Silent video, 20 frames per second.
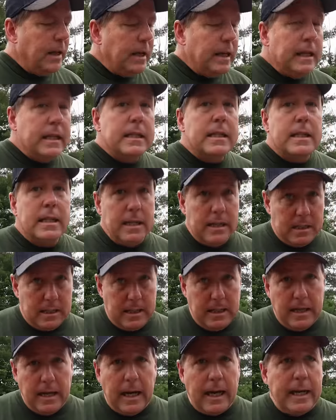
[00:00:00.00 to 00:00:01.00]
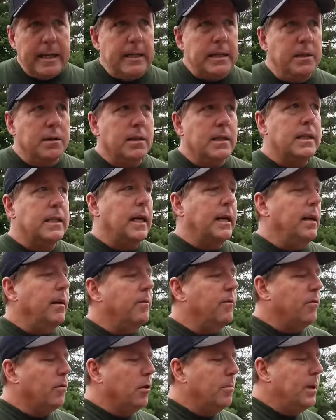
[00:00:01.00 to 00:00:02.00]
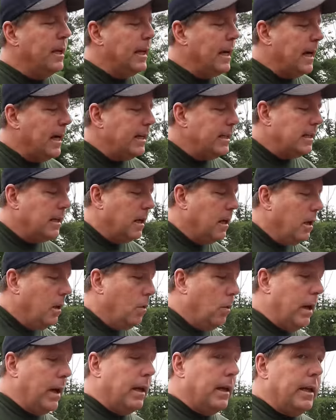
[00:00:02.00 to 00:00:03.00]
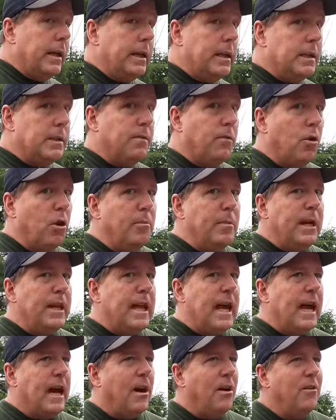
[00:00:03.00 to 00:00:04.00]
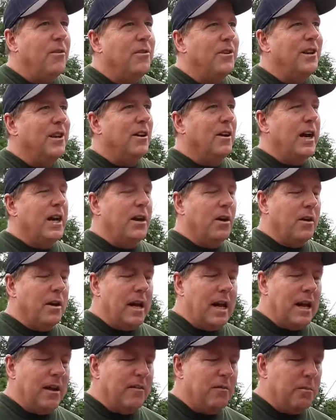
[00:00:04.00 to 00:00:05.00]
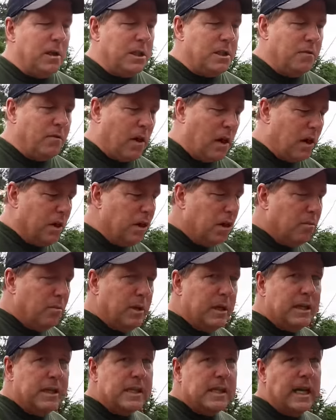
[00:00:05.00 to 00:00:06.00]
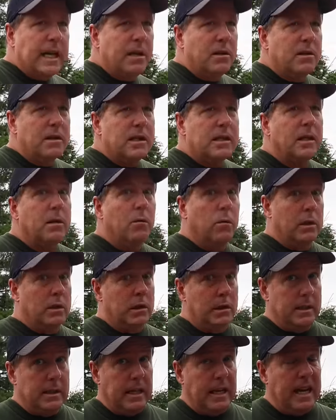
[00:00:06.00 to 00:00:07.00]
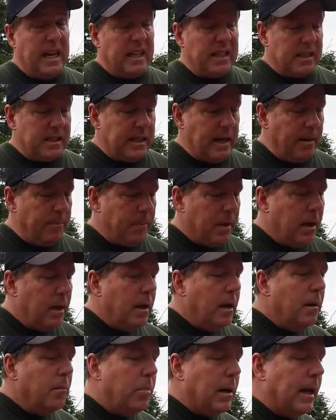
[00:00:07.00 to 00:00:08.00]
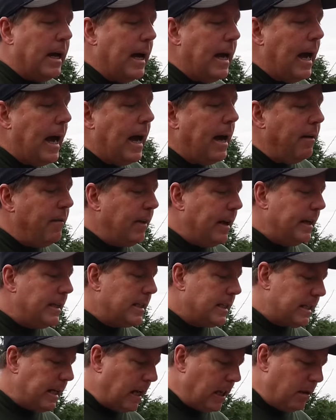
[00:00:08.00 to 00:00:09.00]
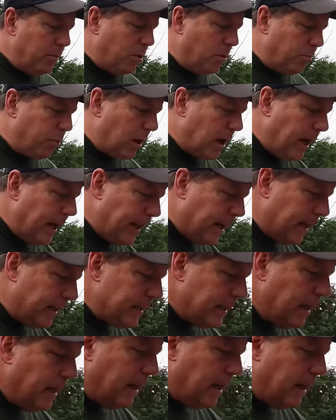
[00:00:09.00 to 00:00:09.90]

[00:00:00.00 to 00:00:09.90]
Is this the ideal setup for me guys? Well, it is for me now. You know, I don't have much volume in sales, which is the next step, but I have a sellable product.